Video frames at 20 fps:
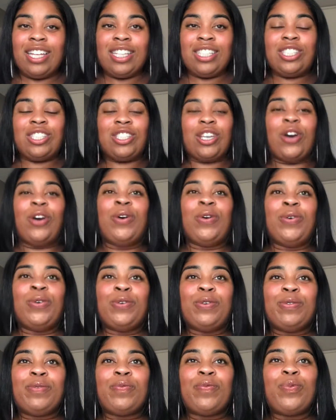
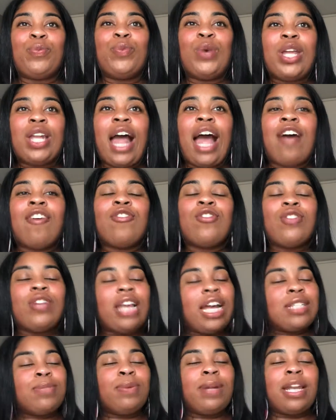So
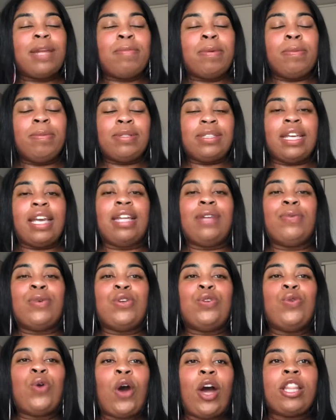that's why people say when
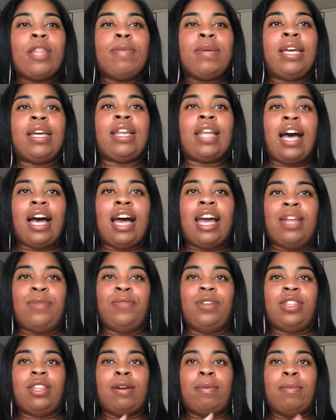you ought to be aligned
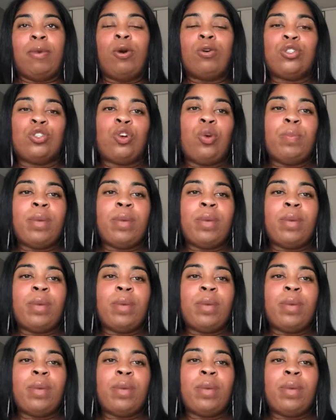with the emotional,